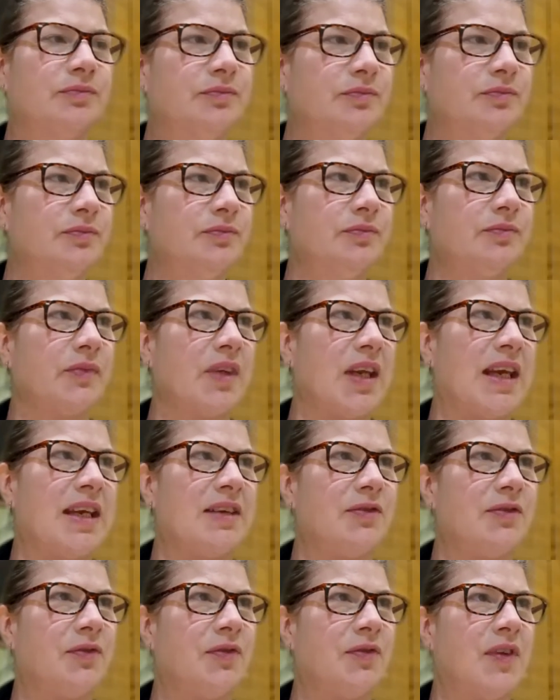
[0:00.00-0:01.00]
Yeah,
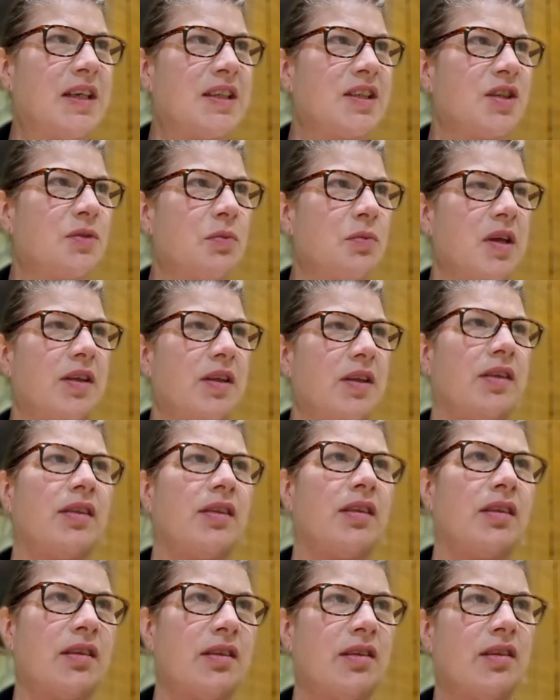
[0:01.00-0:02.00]
it fits with
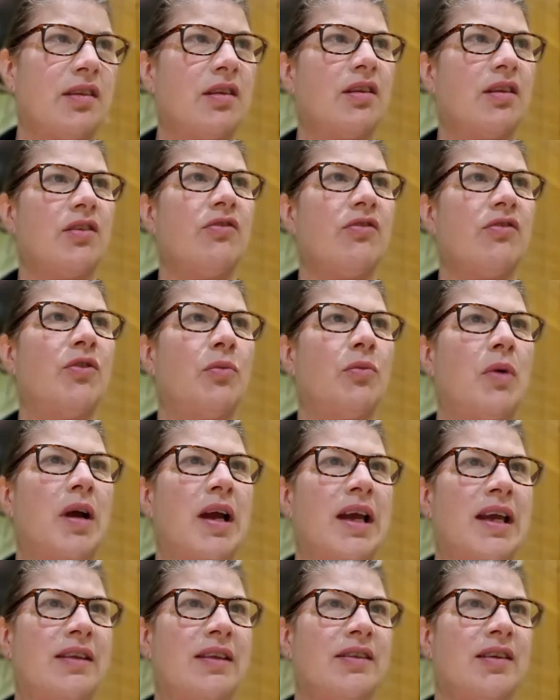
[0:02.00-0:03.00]
the
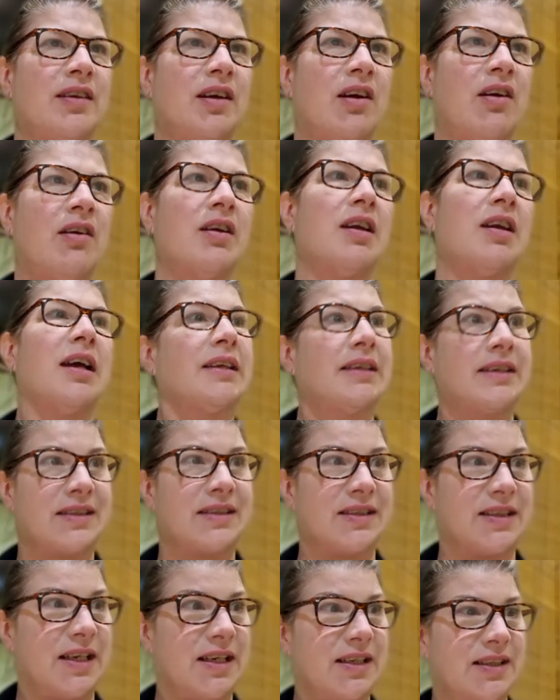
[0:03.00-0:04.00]
way that I
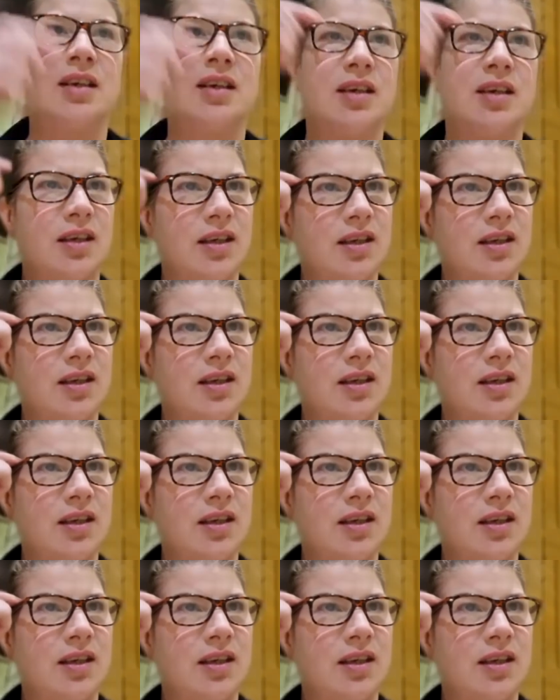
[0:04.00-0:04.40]
understand it.